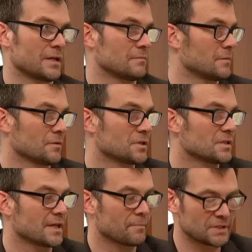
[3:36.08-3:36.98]
the, you know,
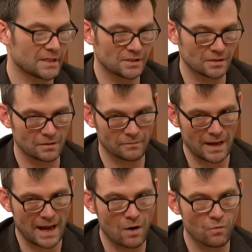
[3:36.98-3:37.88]
since the amputation, about
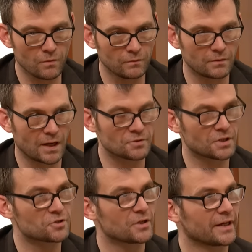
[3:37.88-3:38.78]
how I was
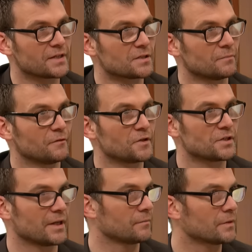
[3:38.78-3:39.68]
going to try and get some
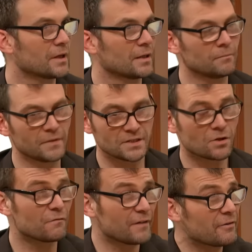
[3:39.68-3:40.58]
function there. Um, he's
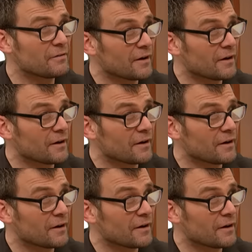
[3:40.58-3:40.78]
got a very,